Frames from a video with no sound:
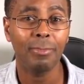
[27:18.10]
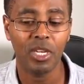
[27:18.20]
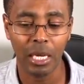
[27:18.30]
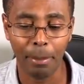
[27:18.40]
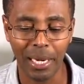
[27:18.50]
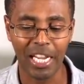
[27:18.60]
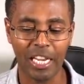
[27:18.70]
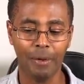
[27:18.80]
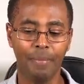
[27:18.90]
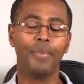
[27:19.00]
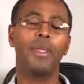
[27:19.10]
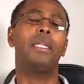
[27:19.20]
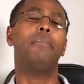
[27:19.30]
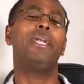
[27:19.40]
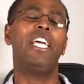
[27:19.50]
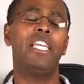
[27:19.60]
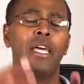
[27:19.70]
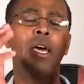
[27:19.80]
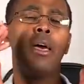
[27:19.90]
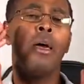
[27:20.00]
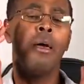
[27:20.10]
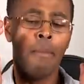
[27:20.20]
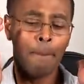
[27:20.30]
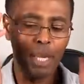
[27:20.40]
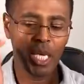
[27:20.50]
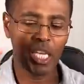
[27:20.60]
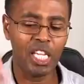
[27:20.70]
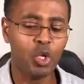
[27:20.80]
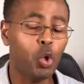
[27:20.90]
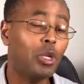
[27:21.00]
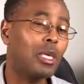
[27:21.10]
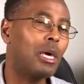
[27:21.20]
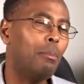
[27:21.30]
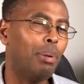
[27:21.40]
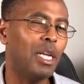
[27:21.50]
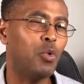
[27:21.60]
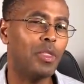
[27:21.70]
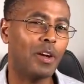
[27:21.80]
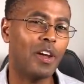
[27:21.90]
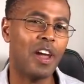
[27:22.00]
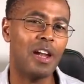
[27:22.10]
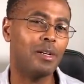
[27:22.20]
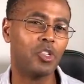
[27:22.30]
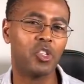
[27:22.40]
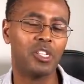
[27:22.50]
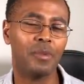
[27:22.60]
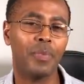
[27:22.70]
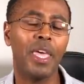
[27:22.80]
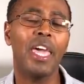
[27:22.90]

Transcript: Number nine. Number nine. Be in good company with the girls.